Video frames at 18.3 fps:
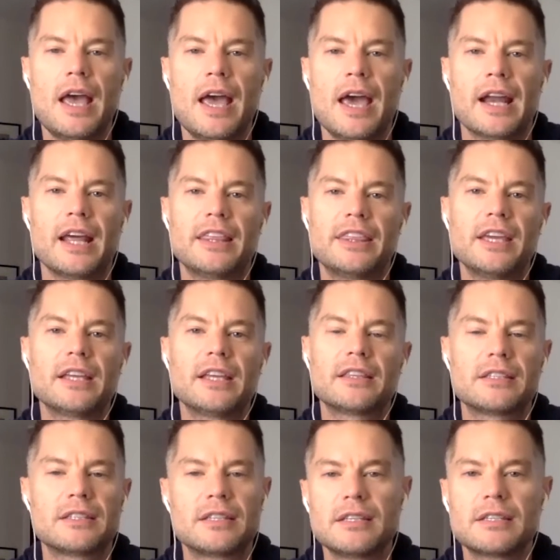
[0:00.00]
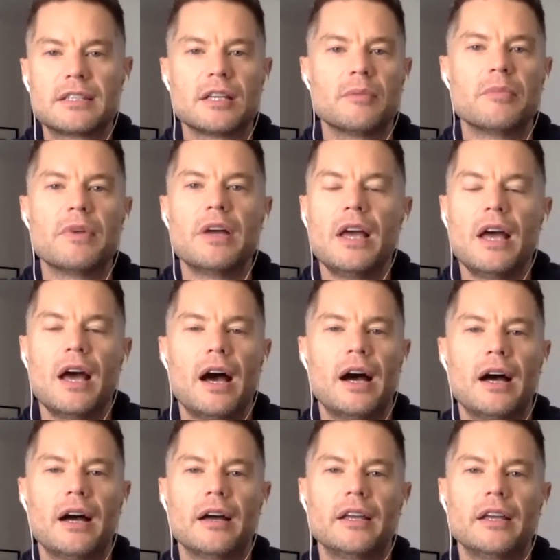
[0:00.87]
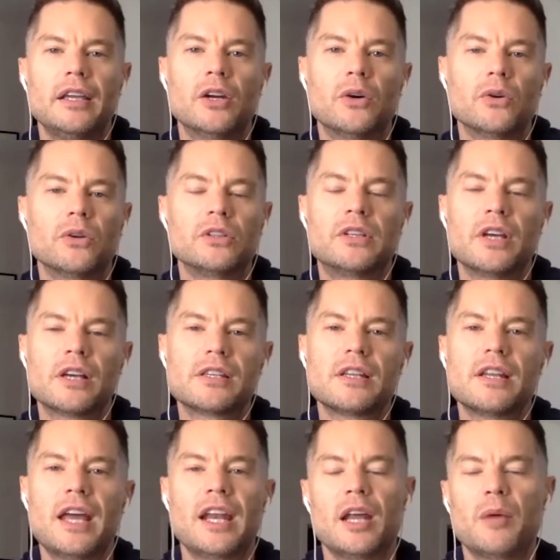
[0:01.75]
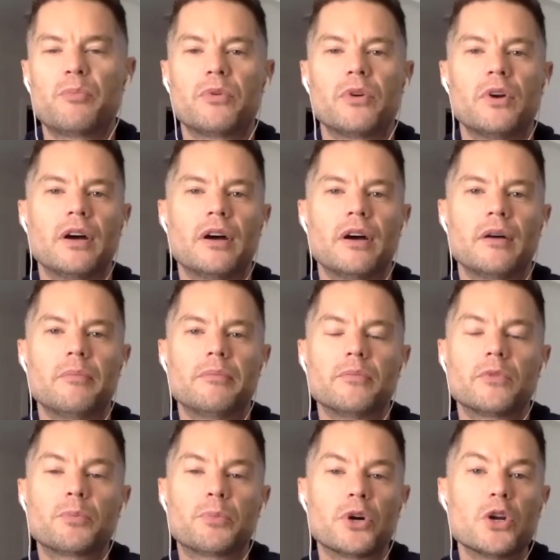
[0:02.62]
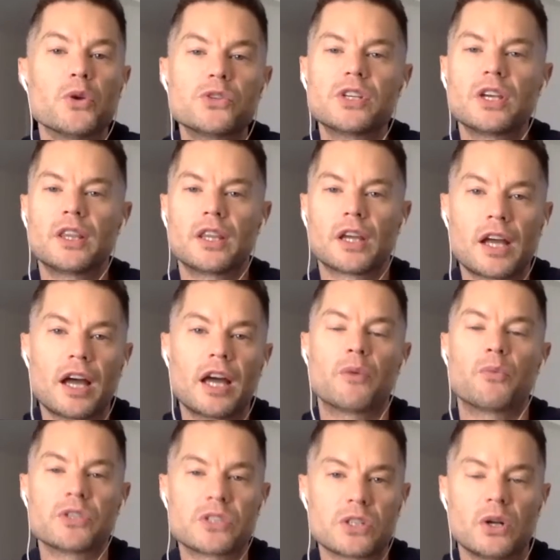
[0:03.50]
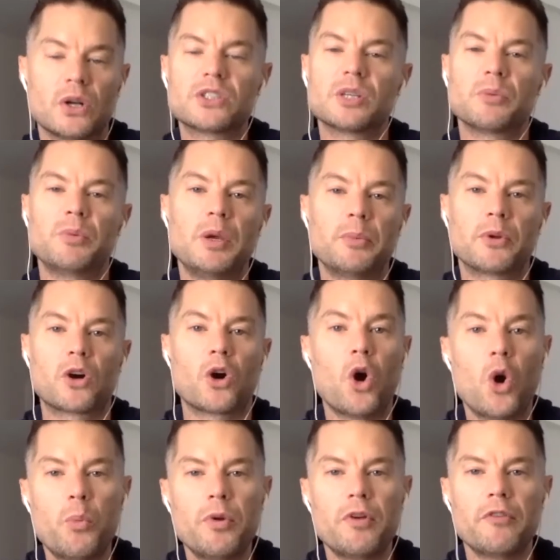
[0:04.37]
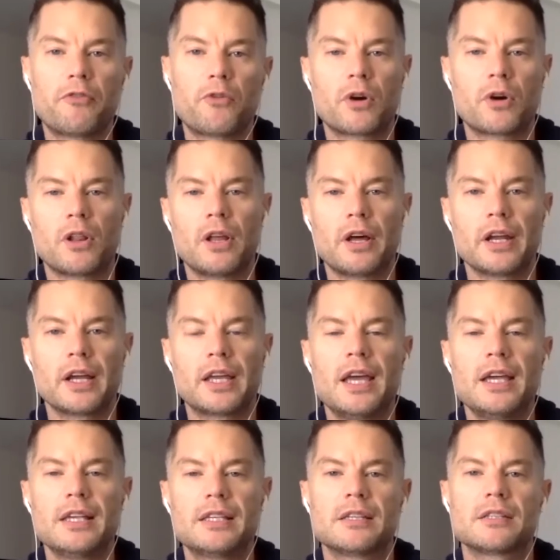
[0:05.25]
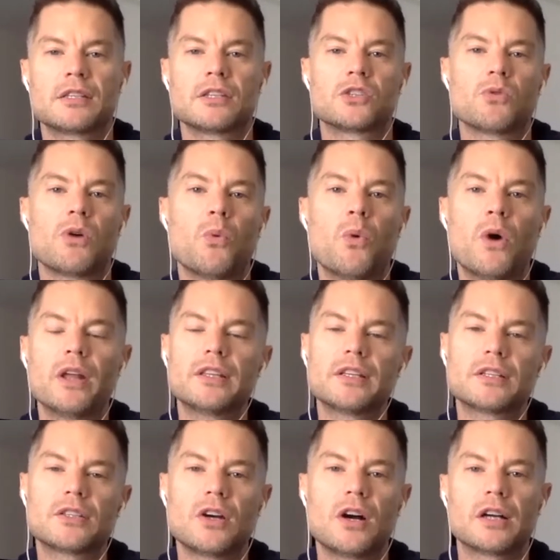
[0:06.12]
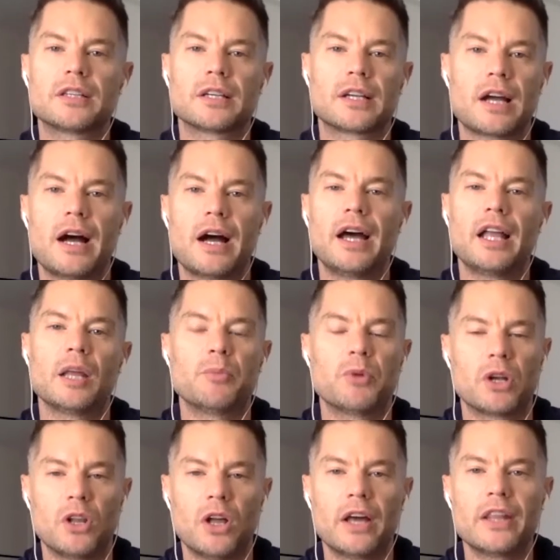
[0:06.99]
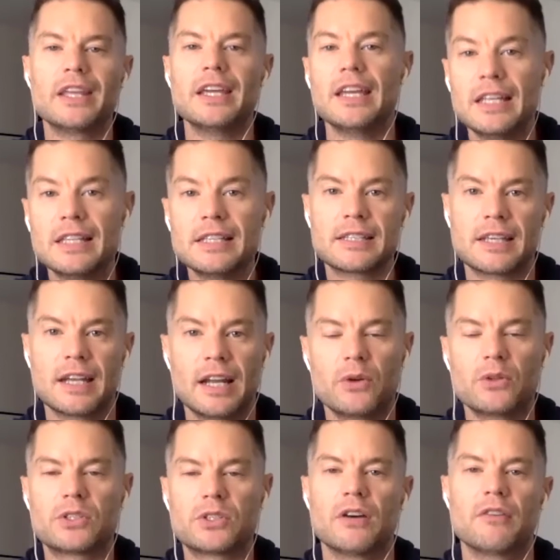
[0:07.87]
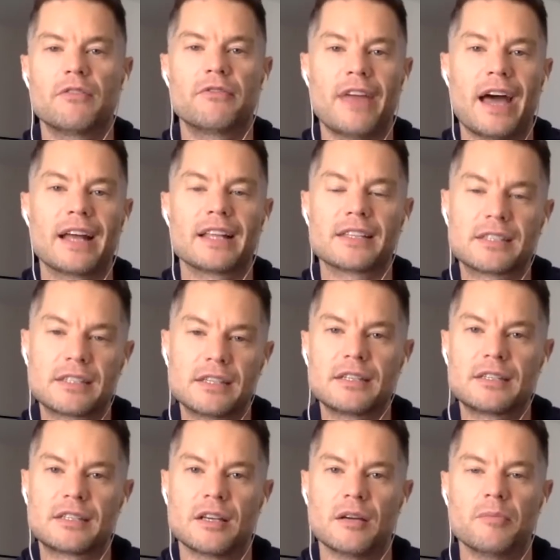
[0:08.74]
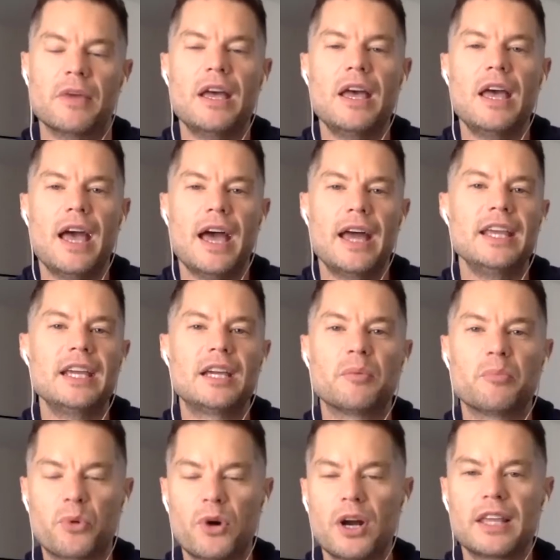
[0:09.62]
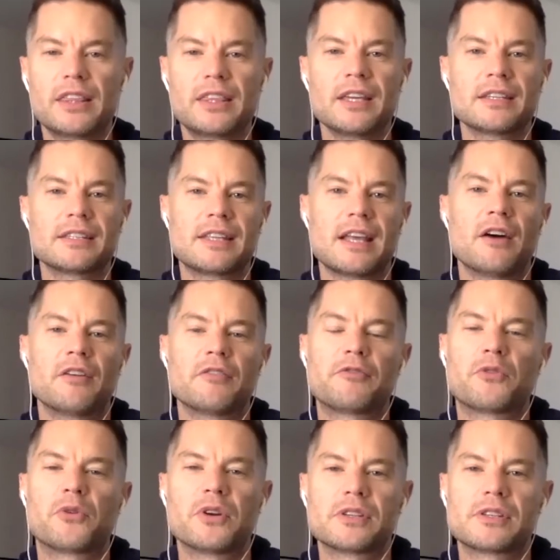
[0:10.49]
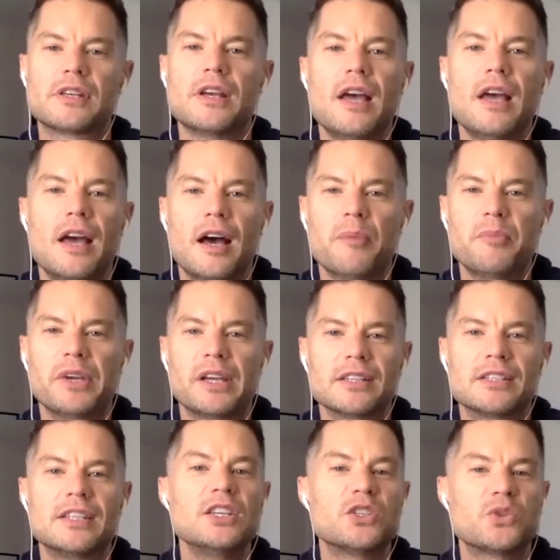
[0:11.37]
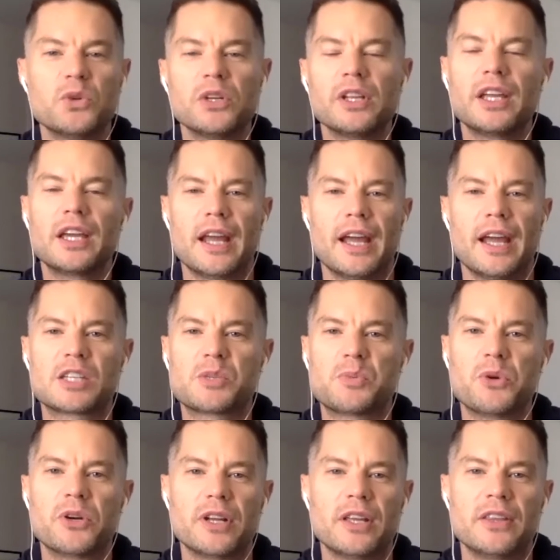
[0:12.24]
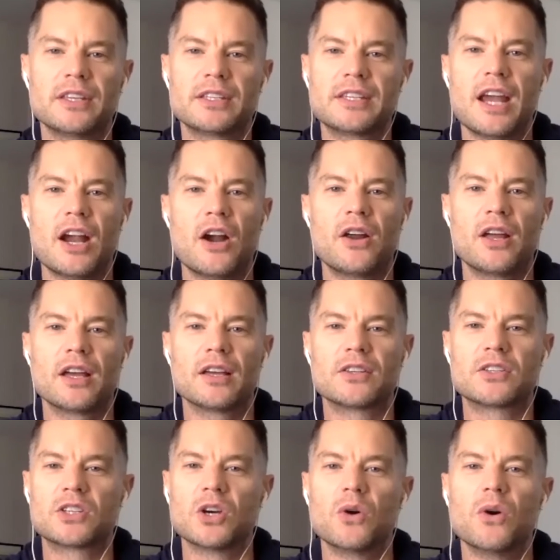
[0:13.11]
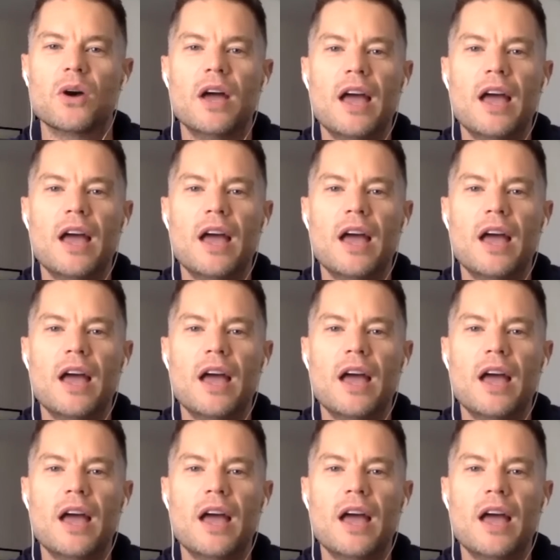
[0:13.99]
And I think the system, doesn't end up producing the kind of results that people are hoping for in a lot of cases. And so I wanted to talk to Kyle about a lot of the ins and outs of that system, and he can break things down for us because he's really an expert in this area. So